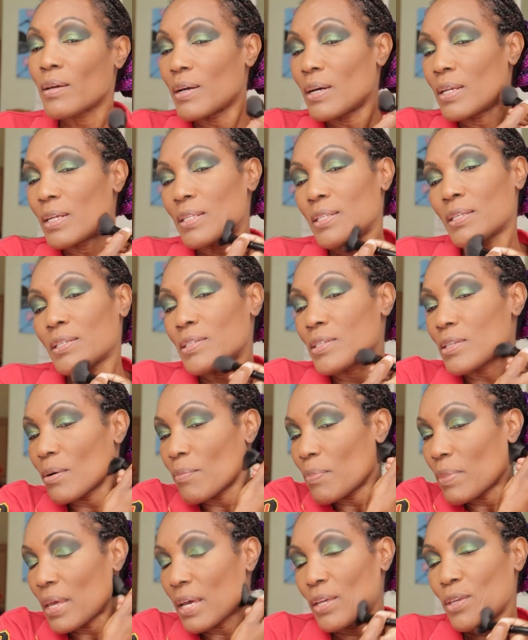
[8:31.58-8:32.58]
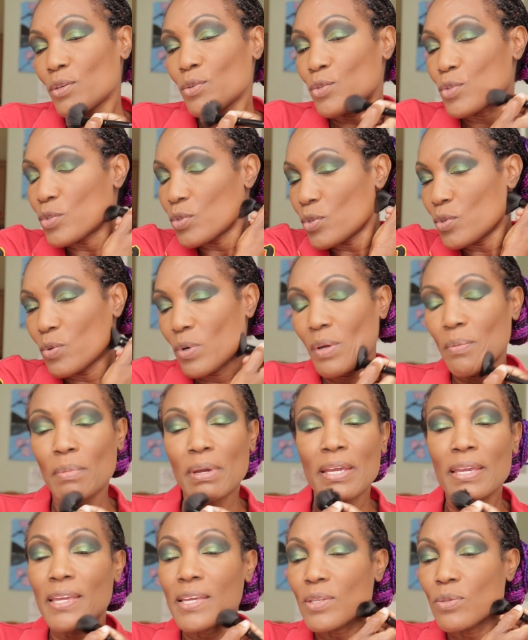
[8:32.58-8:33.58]
and it is something I used to do when
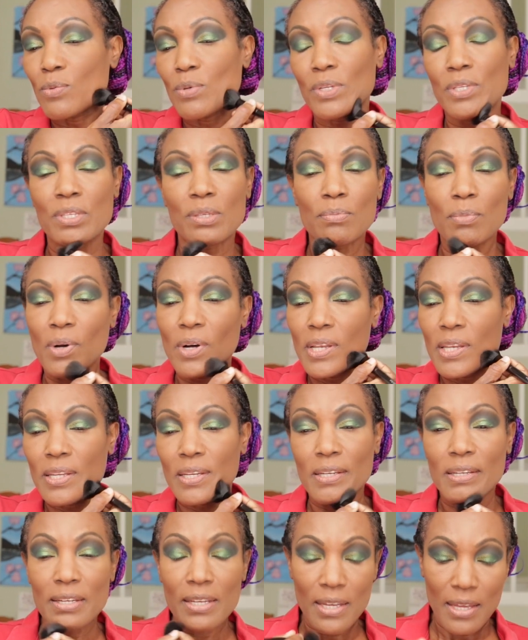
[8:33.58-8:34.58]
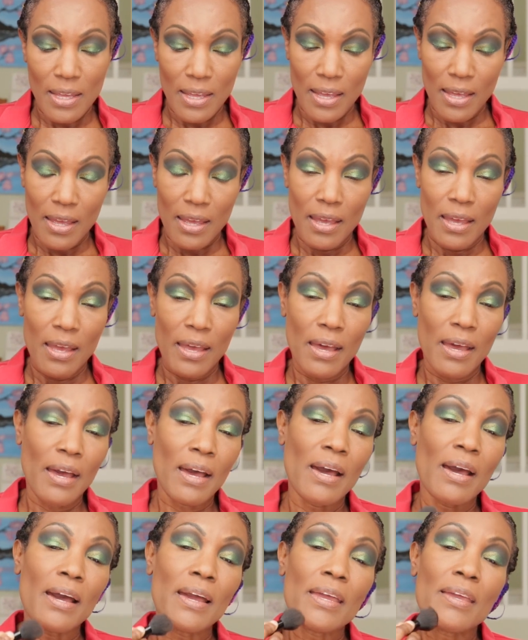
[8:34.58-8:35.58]
my kids were smaller,
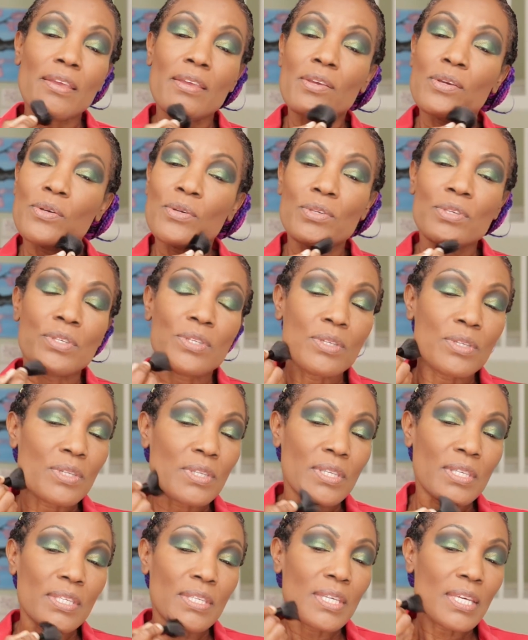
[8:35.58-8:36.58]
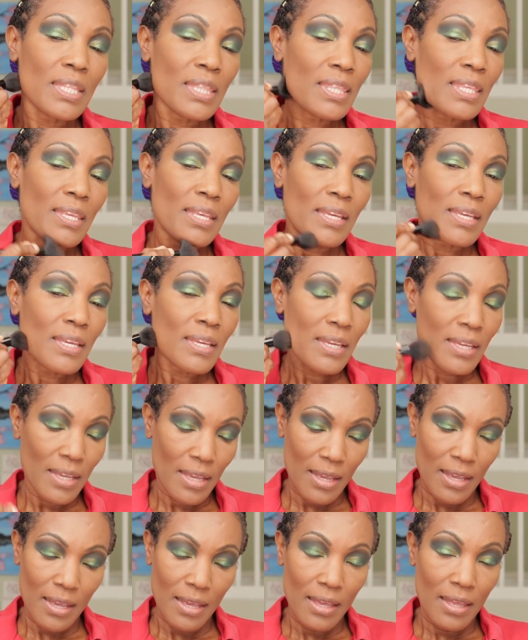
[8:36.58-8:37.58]
I used to sit
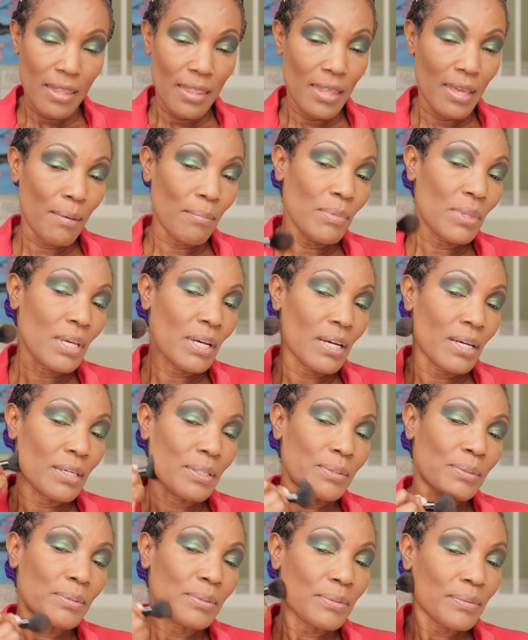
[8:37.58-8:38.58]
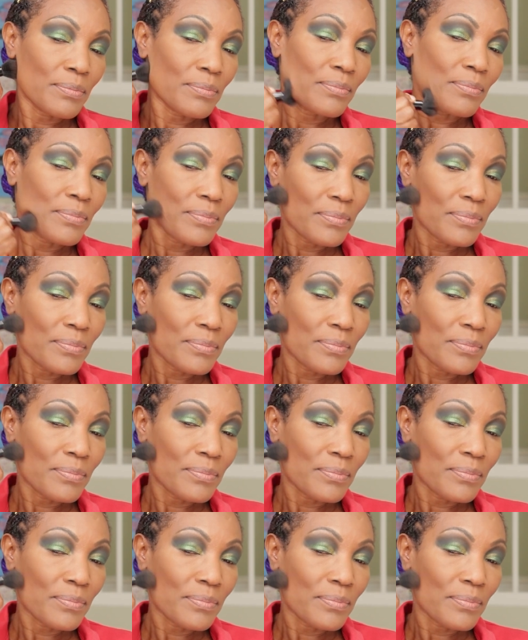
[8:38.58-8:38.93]
them down